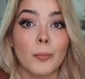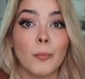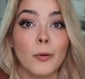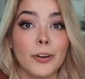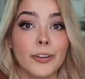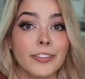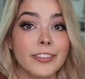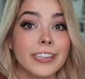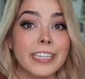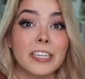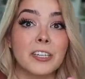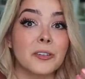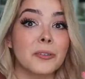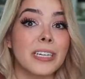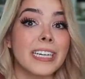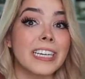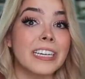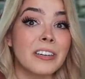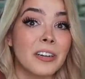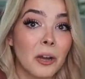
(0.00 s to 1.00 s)
a more
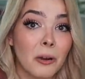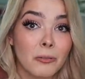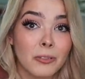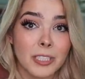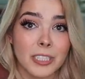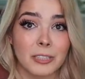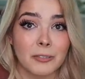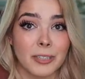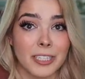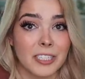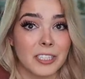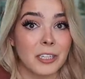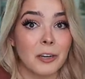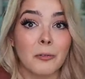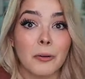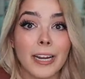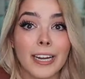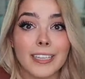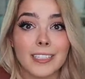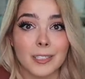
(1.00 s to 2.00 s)
theatery note, you can
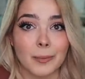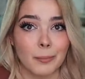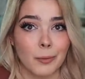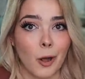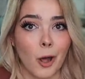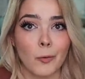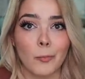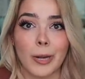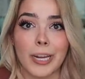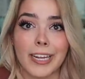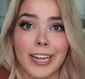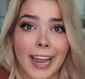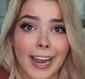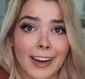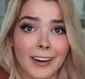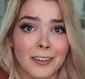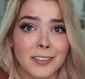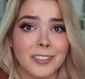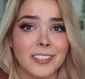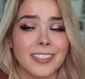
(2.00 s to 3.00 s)
donate to Broadway
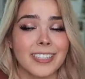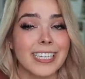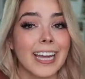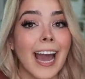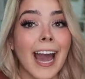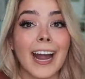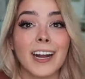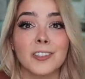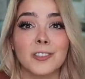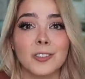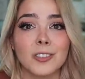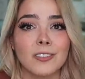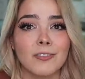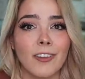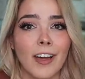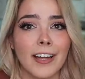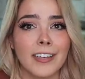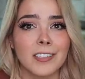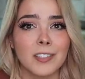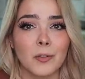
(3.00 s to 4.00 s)
Cares, the Actors
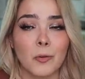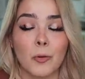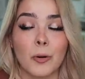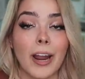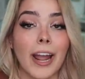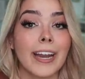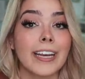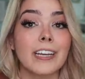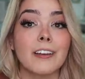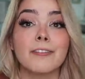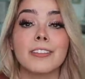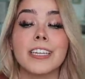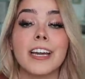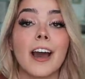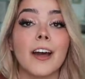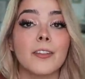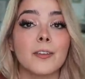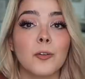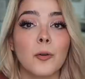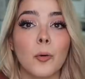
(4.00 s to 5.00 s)
Fund, or any of the
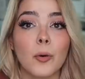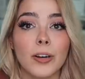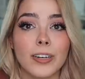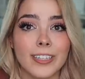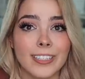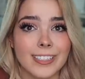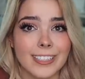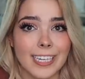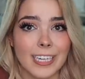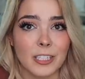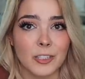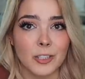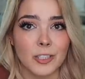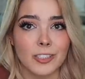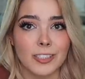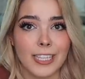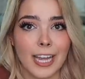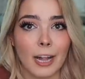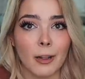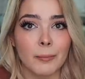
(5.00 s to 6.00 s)
other
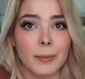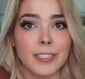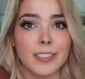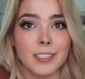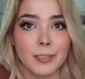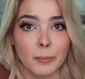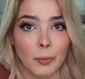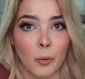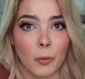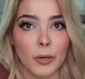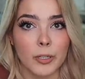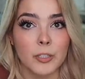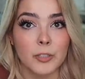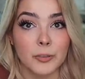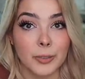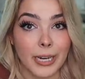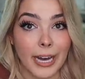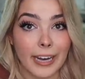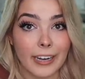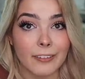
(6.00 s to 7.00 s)
organizations helping support
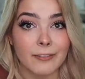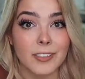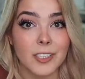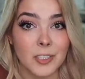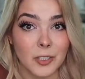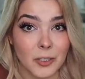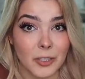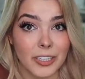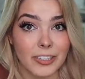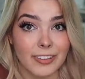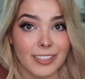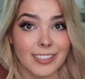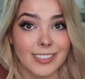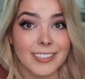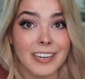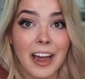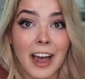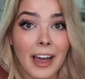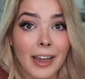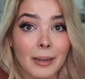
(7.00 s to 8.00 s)
creatives during
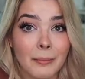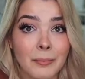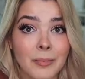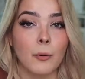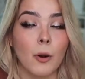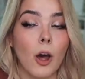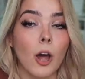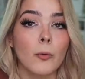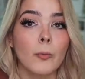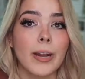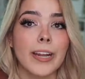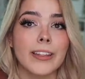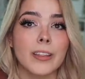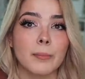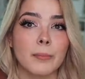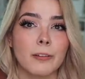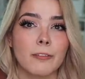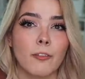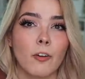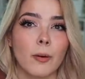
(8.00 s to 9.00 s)
this time. Broadway and
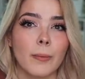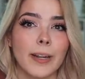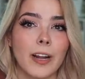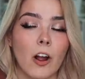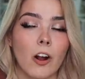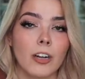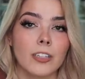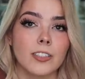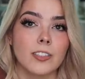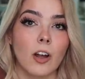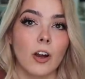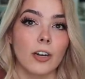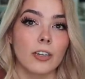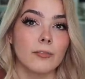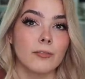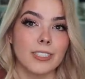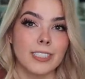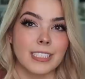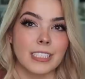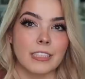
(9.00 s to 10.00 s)
the performing arts
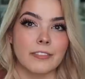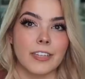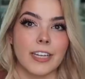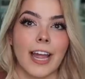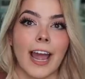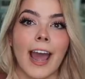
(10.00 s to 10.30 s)
aren't receiving